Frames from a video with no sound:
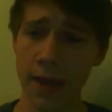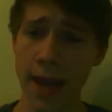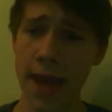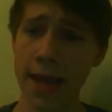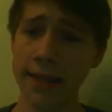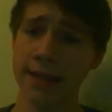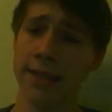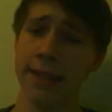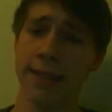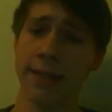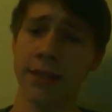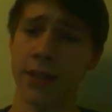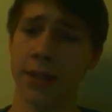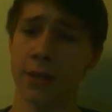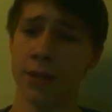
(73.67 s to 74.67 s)
Editing
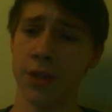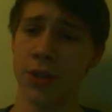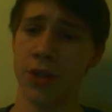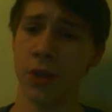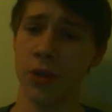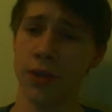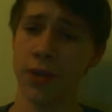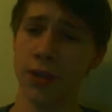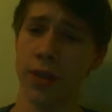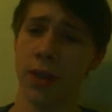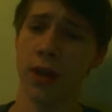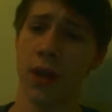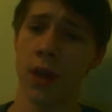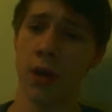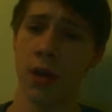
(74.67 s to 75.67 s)
shows a shot
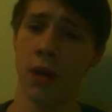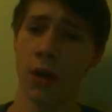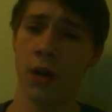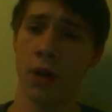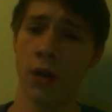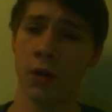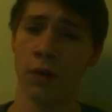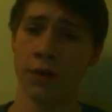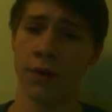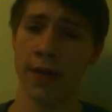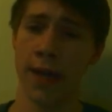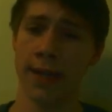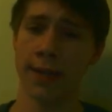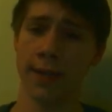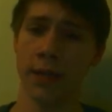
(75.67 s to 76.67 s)
of the
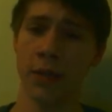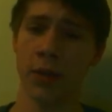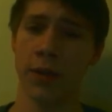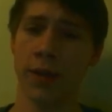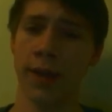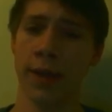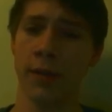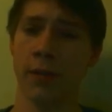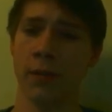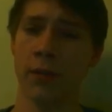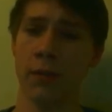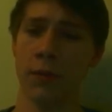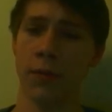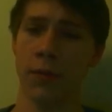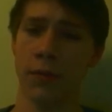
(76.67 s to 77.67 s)
actor looking out
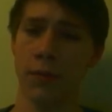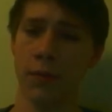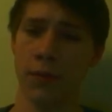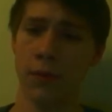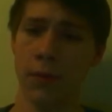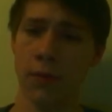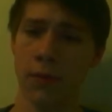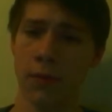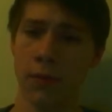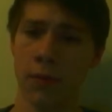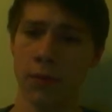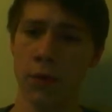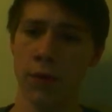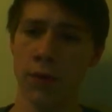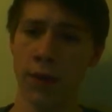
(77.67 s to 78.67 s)
the
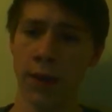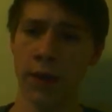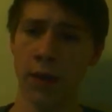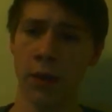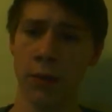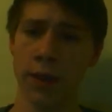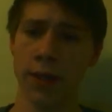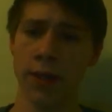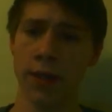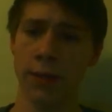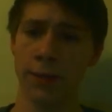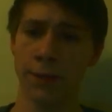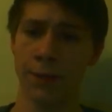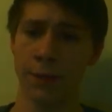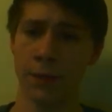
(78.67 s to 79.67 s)
moving car window,